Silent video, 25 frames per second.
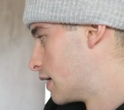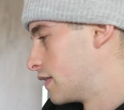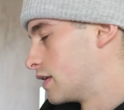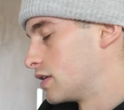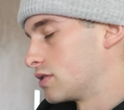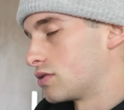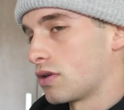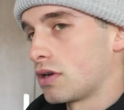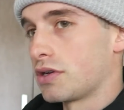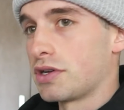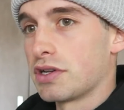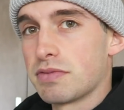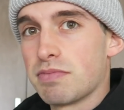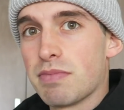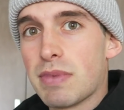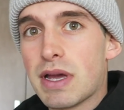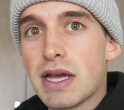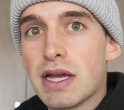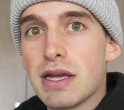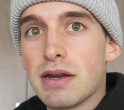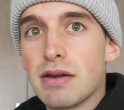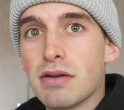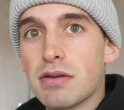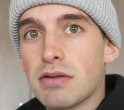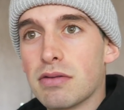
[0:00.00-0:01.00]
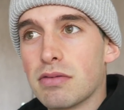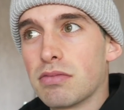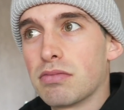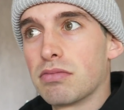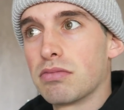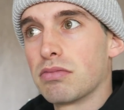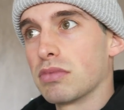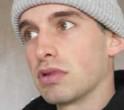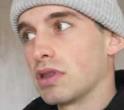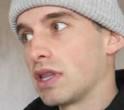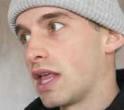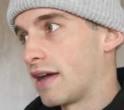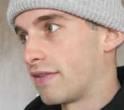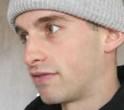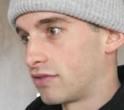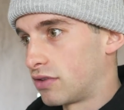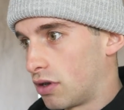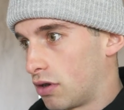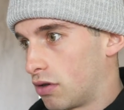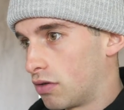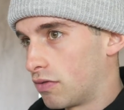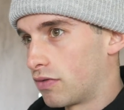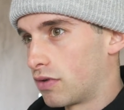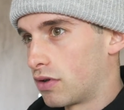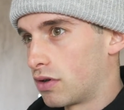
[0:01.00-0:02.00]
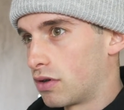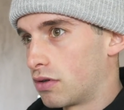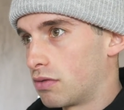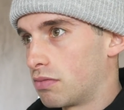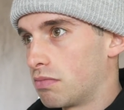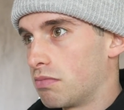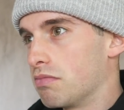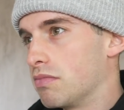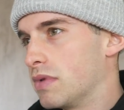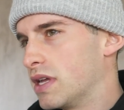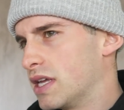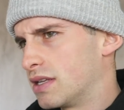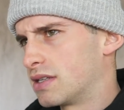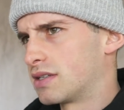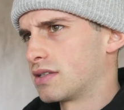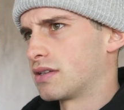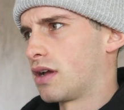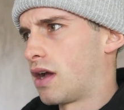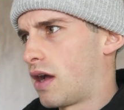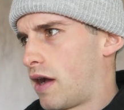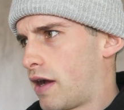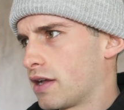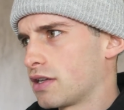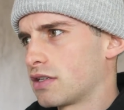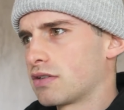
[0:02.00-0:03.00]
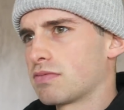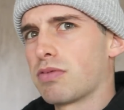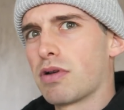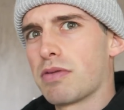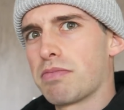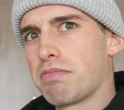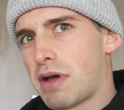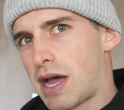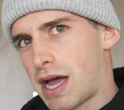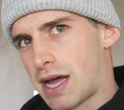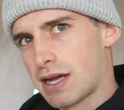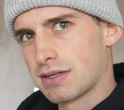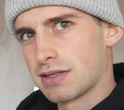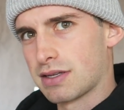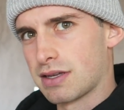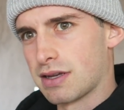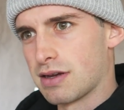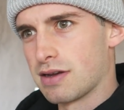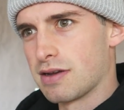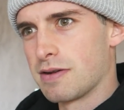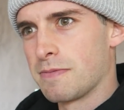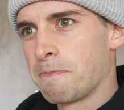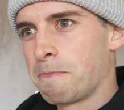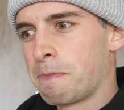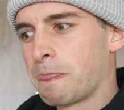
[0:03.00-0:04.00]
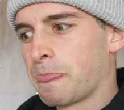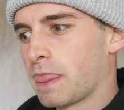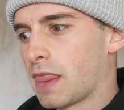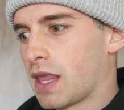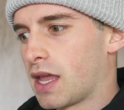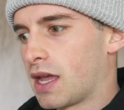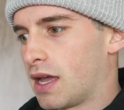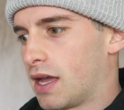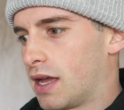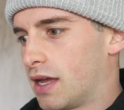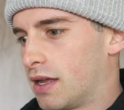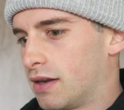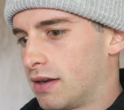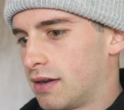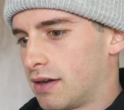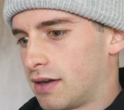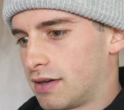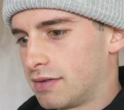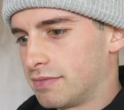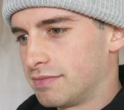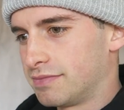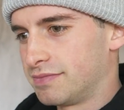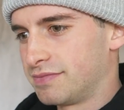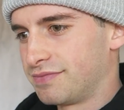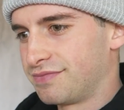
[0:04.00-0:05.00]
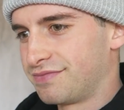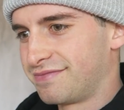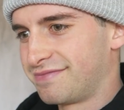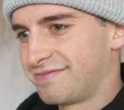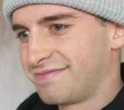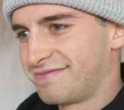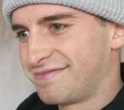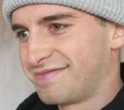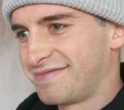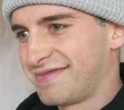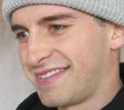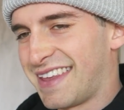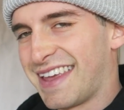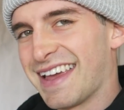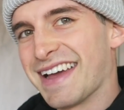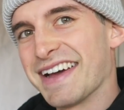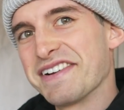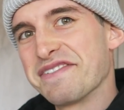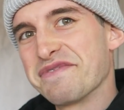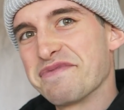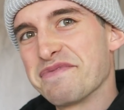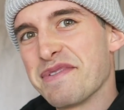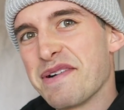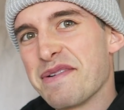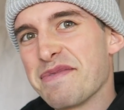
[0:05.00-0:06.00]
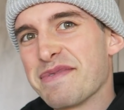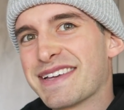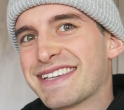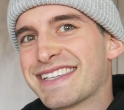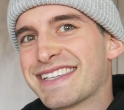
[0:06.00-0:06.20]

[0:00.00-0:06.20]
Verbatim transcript: And then so I just made leftover meat sauce with pasta and um, yeah, I'm